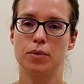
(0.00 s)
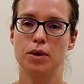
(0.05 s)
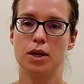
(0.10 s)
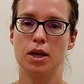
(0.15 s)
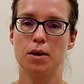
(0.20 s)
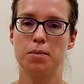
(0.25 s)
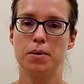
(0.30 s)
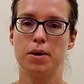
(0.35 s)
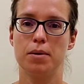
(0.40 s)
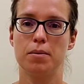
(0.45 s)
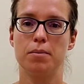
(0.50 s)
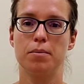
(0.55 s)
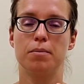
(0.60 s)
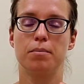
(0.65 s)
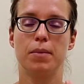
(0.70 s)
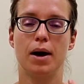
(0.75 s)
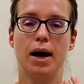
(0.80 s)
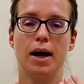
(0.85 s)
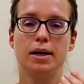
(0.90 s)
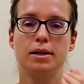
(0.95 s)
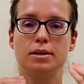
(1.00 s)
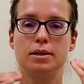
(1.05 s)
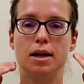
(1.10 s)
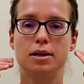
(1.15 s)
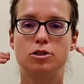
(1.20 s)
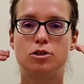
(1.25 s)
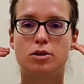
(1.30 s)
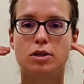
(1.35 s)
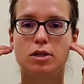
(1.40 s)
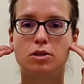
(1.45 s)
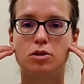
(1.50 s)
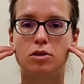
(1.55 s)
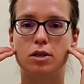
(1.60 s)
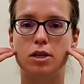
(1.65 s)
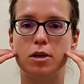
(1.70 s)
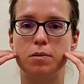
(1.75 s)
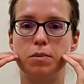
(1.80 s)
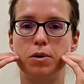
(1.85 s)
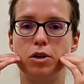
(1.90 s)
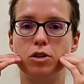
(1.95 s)
Keeping in mind that you need to
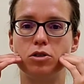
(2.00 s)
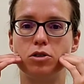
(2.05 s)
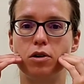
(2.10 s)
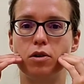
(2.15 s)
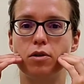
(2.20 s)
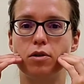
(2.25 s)
keep your jaw